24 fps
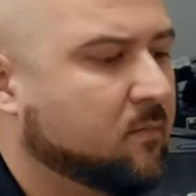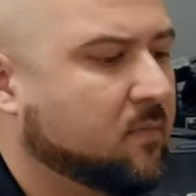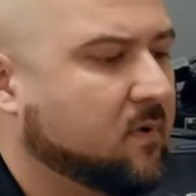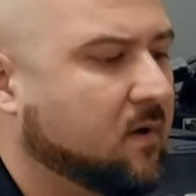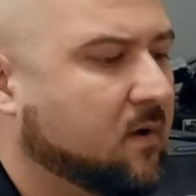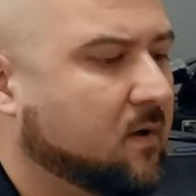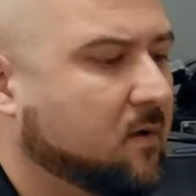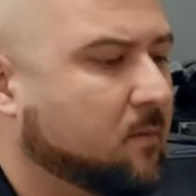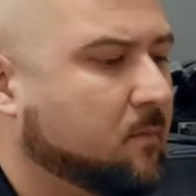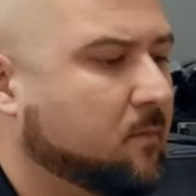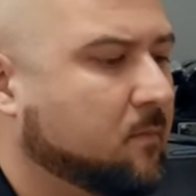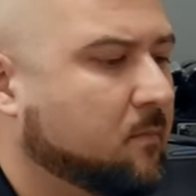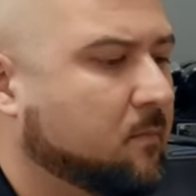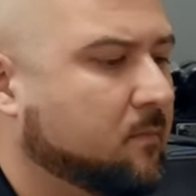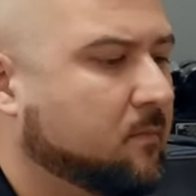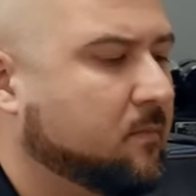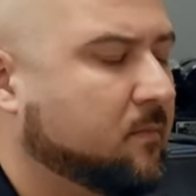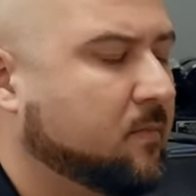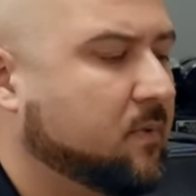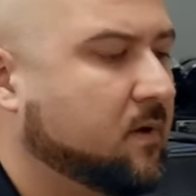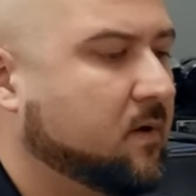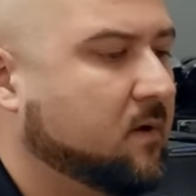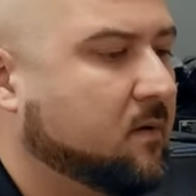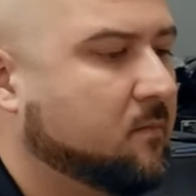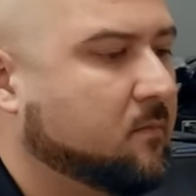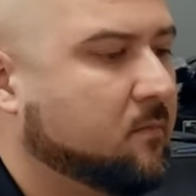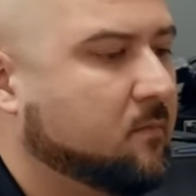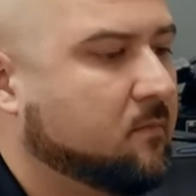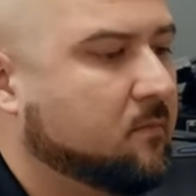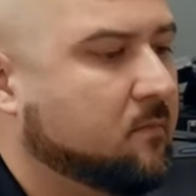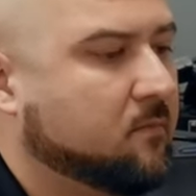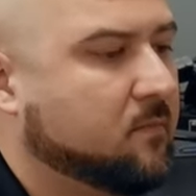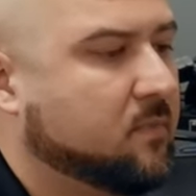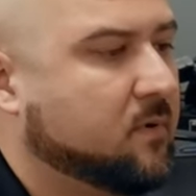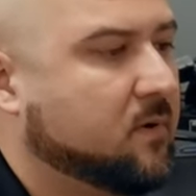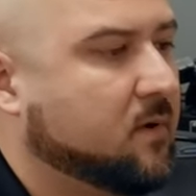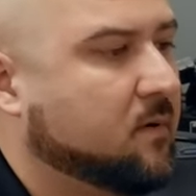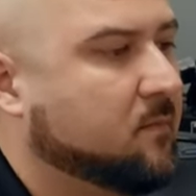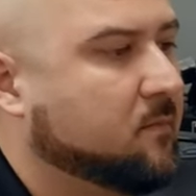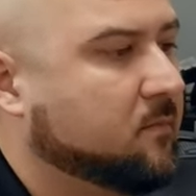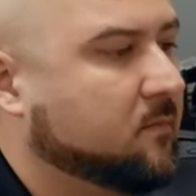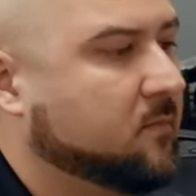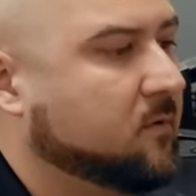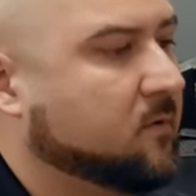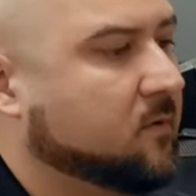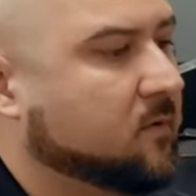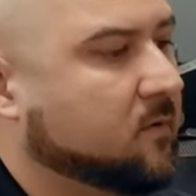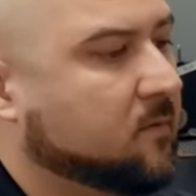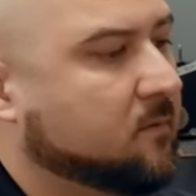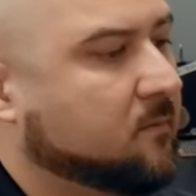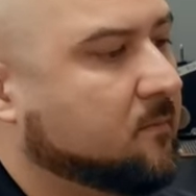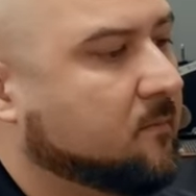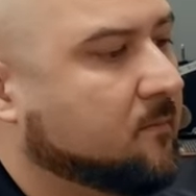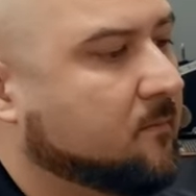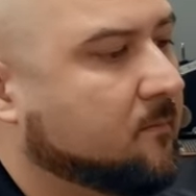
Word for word: Pop, pop, pop, good.